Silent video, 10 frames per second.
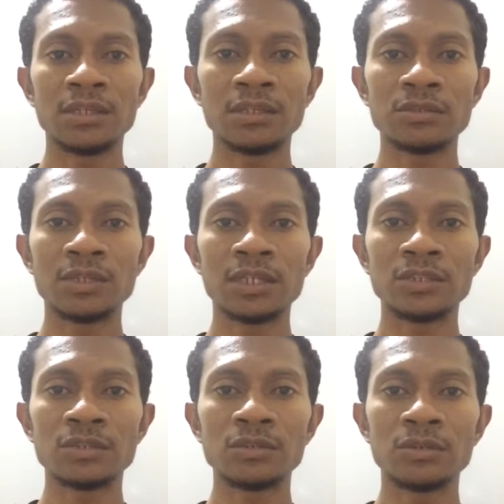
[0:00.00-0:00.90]
That's when I
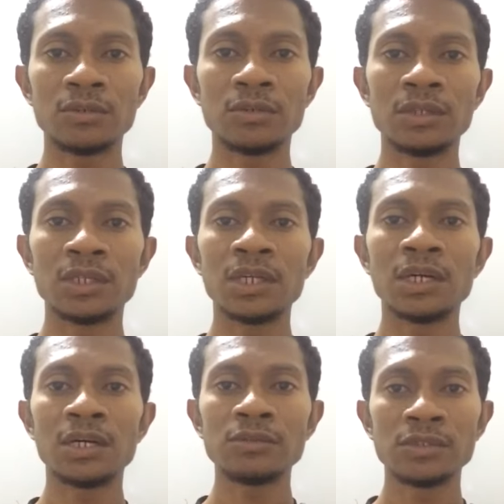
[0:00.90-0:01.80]
saw
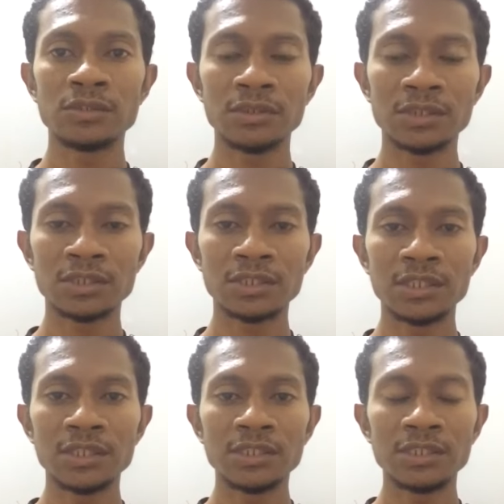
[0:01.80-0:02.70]
how serious
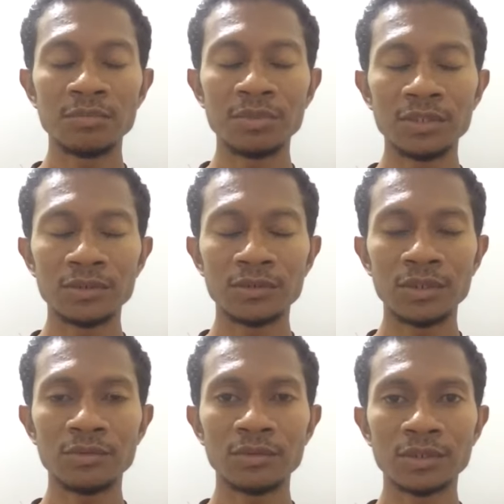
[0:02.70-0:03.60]
the bullion
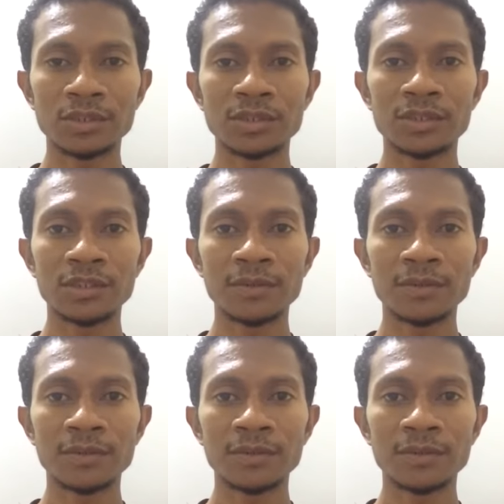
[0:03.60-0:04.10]
coin was.